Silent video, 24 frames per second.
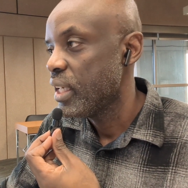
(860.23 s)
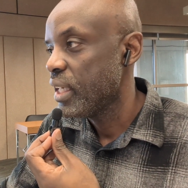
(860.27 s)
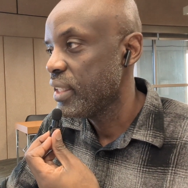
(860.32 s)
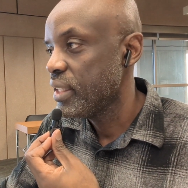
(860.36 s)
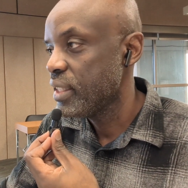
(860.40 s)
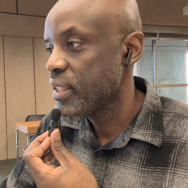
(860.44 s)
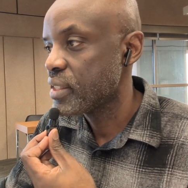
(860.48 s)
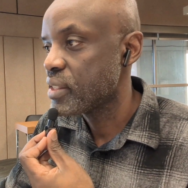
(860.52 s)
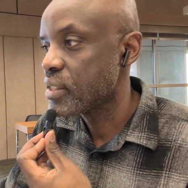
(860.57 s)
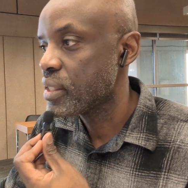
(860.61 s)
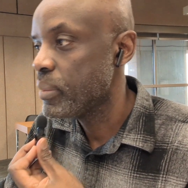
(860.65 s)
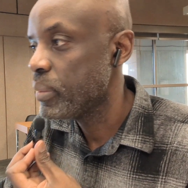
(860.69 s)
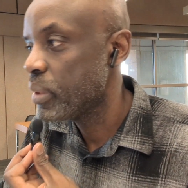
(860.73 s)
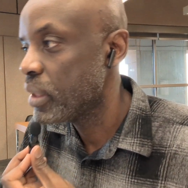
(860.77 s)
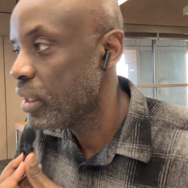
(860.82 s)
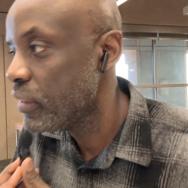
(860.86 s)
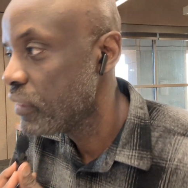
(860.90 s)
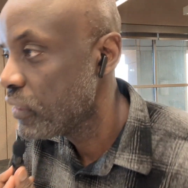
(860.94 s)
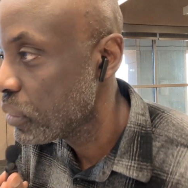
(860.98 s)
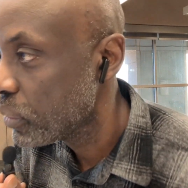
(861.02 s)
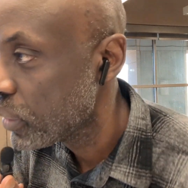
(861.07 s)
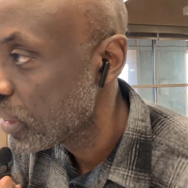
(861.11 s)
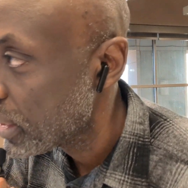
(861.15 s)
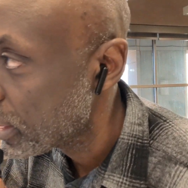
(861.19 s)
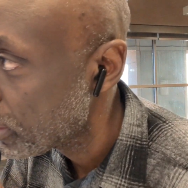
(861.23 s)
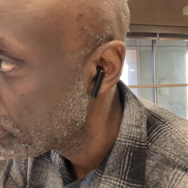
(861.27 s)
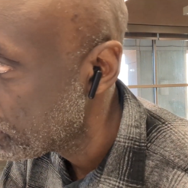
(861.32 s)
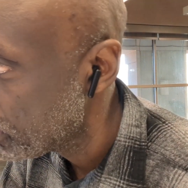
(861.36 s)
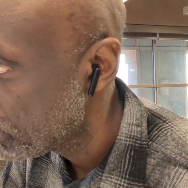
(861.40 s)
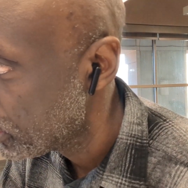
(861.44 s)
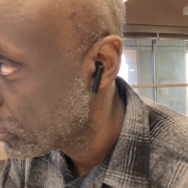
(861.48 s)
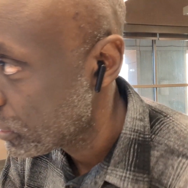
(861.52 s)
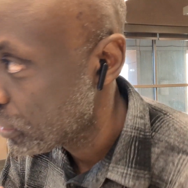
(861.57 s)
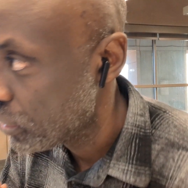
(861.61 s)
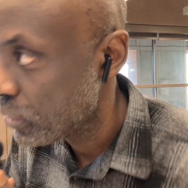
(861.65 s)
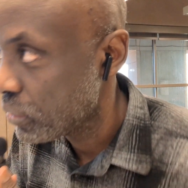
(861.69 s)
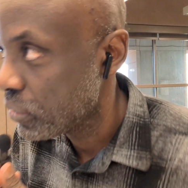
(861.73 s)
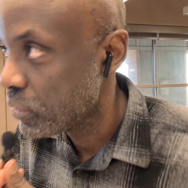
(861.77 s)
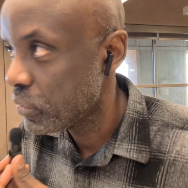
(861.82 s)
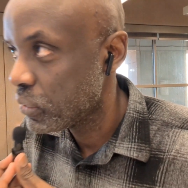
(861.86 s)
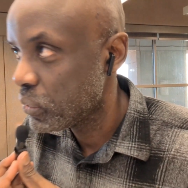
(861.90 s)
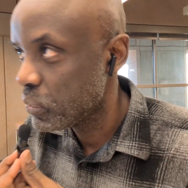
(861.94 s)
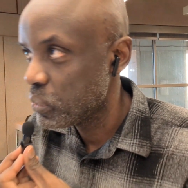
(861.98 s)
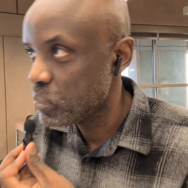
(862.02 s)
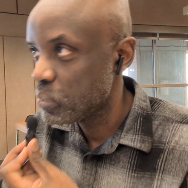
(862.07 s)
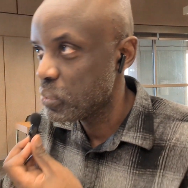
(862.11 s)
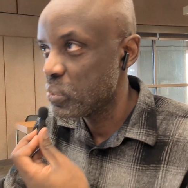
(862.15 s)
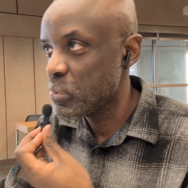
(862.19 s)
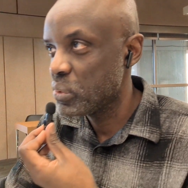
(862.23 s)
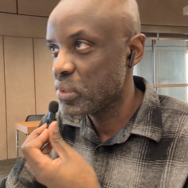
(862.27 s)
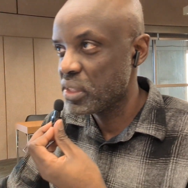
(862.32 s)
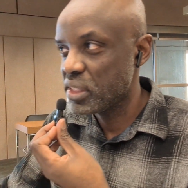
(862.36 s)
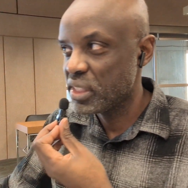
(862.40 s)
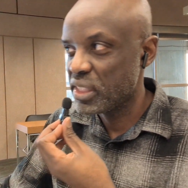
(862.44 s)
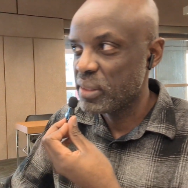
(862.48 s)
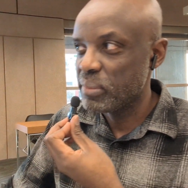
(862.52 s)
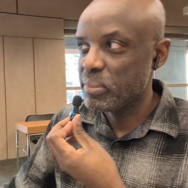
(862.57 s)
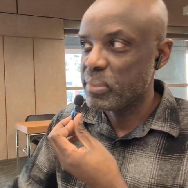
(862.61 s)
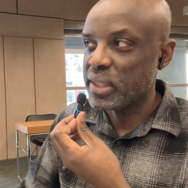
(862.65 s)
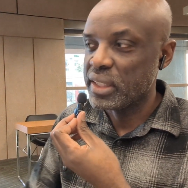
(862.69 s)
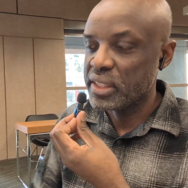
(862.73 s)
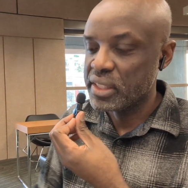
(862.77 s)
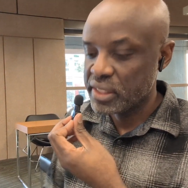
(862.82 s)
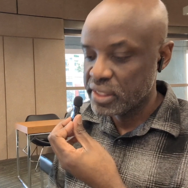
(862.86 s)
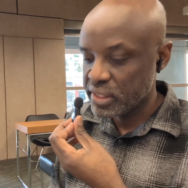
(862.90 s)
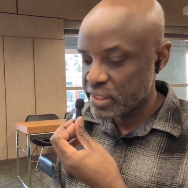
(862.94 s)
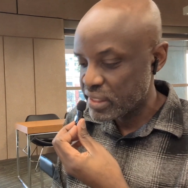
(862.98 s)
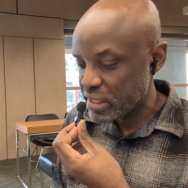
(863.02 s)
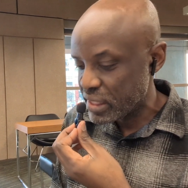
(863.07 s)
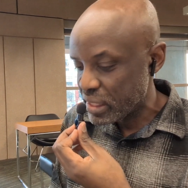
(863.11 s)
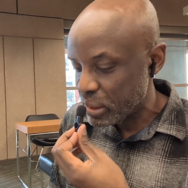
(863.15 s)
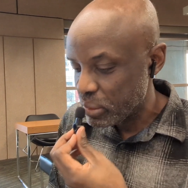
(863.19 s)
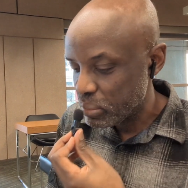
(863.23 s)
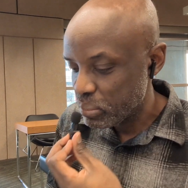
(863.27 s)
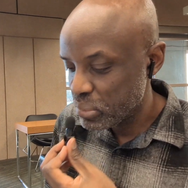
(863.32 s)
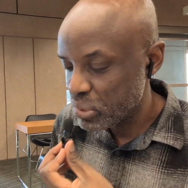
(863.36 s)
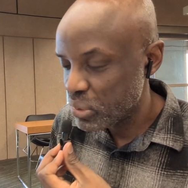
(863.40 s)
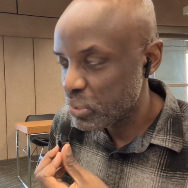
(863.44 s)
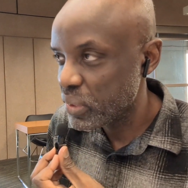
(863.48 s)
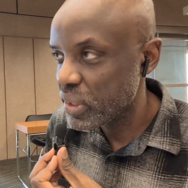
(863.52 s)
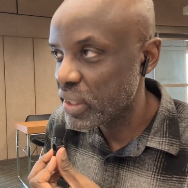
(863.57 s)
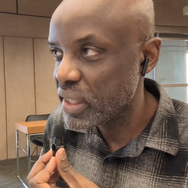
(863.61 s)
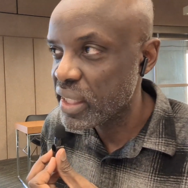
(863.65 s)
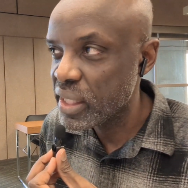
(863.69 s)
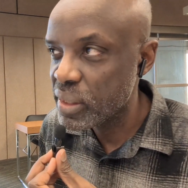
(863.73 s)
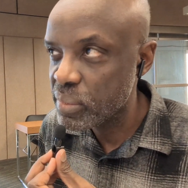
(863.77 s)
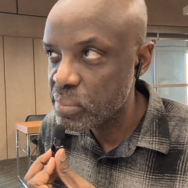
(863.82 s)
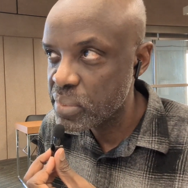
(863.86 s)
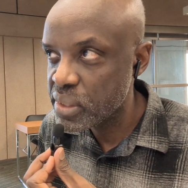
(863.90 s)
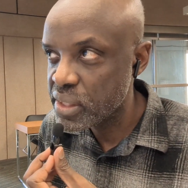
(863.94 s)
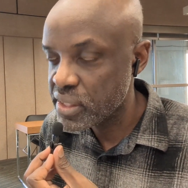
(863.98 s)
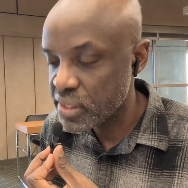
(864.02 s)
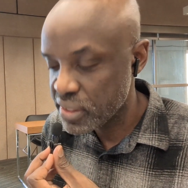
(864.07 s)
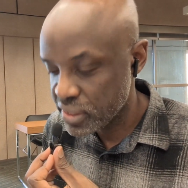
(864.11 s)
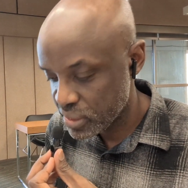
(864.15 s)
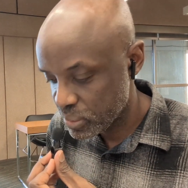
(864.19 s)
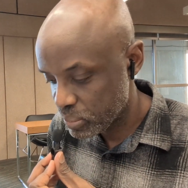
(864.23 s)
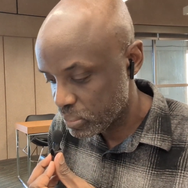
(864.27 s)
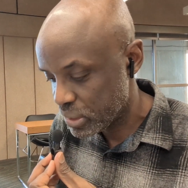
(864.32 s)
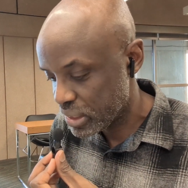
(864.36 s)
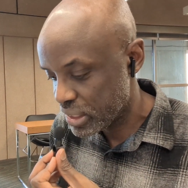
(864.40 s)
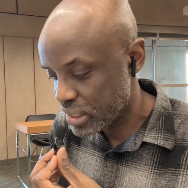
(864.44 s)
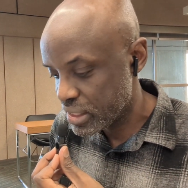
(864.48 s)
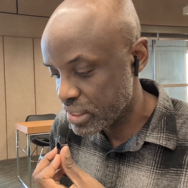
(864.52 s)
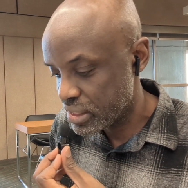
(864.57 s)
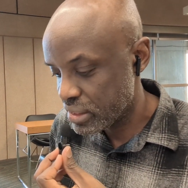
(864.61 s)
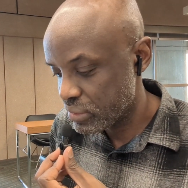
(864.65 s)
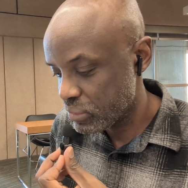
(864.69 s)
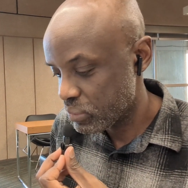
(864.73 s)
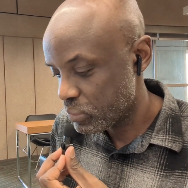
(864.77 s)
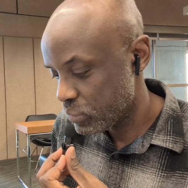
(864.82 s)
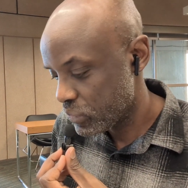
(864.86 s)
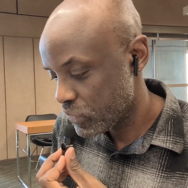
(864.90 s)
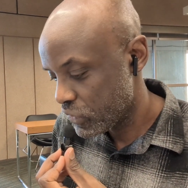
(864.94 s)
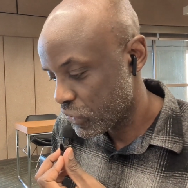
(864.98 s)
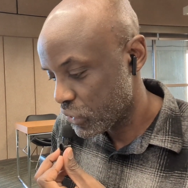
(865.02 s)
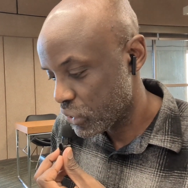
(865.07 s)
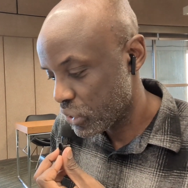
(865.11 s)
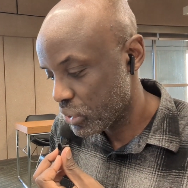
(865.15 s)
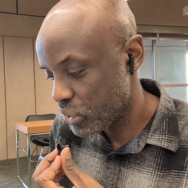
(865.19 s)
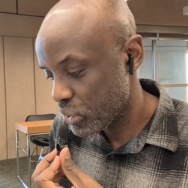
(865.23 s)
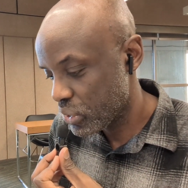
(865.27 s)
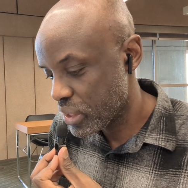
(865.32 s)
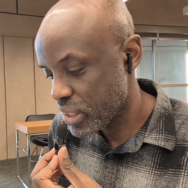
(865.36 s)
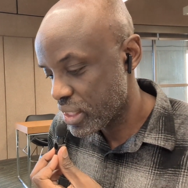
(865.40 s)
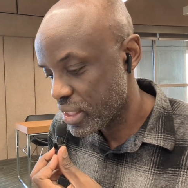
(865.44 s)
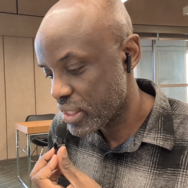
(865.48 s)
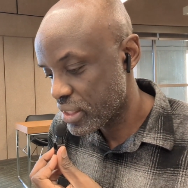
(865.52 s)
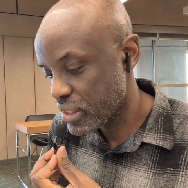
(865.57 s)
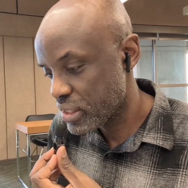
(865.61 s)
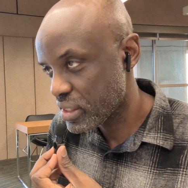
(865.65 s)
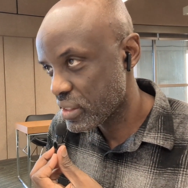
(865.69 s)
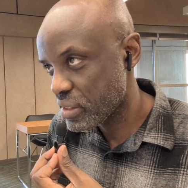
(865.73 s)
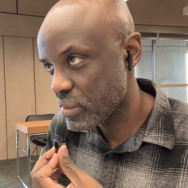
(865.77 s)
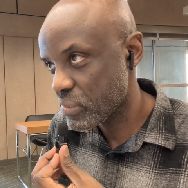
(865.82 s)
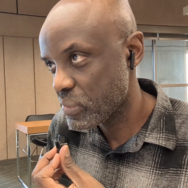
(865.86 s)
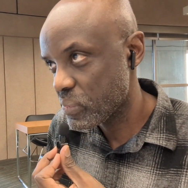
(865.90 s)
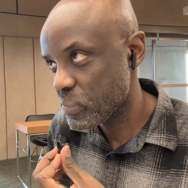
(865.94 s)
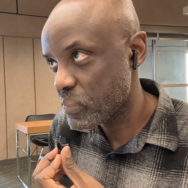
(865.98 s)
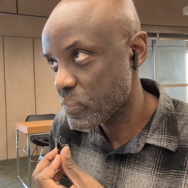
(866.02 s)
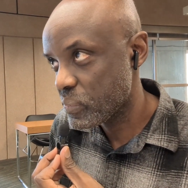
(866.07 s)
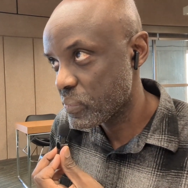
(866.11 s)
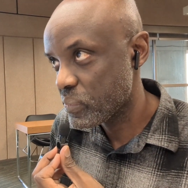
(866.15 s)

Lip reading: And yes, I mean, if you'd like me to go through step by step creating a business plan for you guys,